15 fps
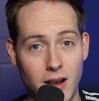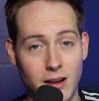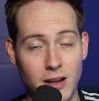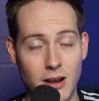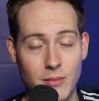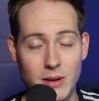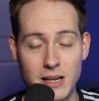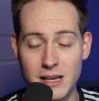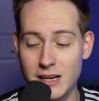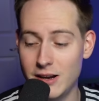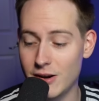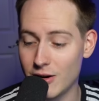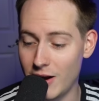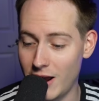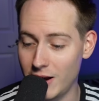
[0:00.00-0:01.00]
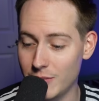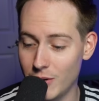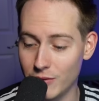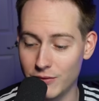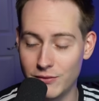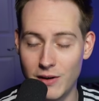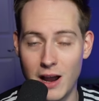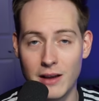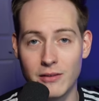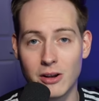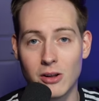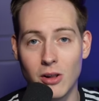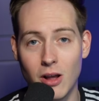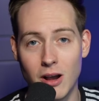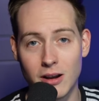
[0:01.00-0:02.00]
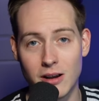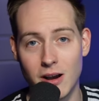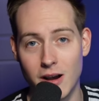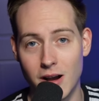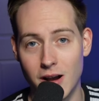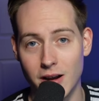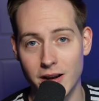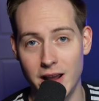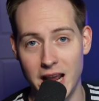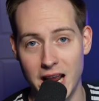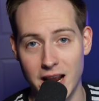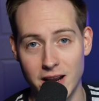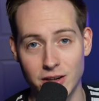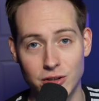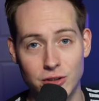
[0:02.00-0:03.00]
coming here at about 5 o'clock on a